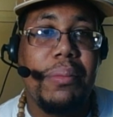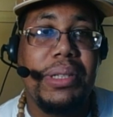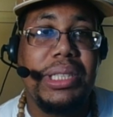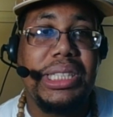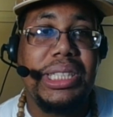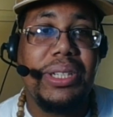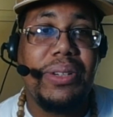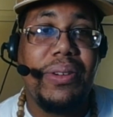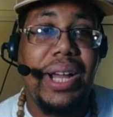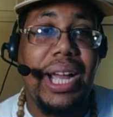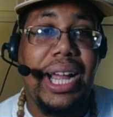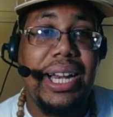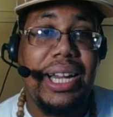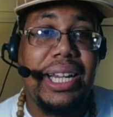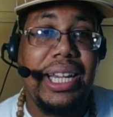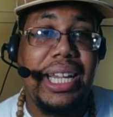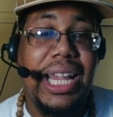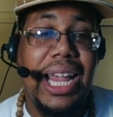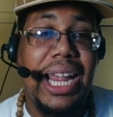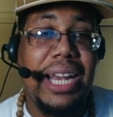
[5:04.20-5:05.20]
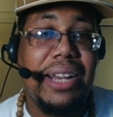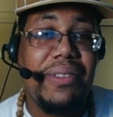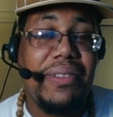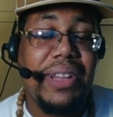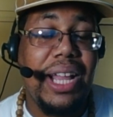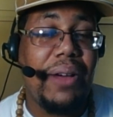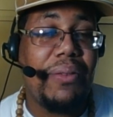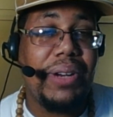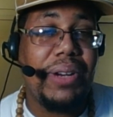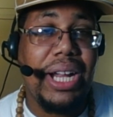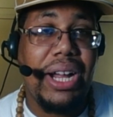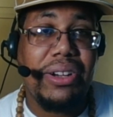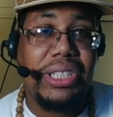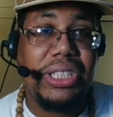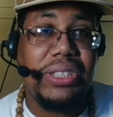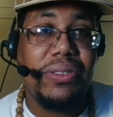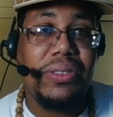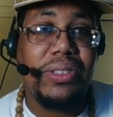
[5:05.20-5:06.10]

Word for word: so I can't do that without you.